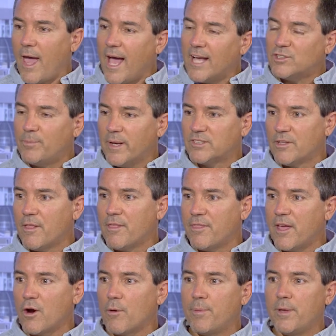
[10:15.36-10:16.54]
aspects of the
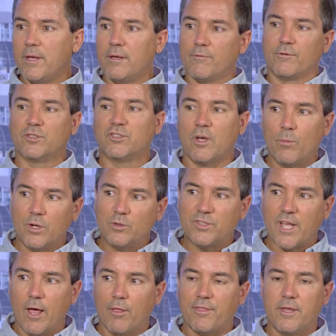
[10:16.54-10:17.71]
therapy for someone who's
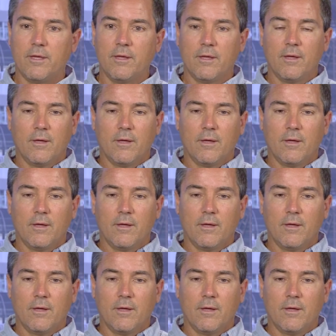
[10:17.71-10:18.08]
healthy,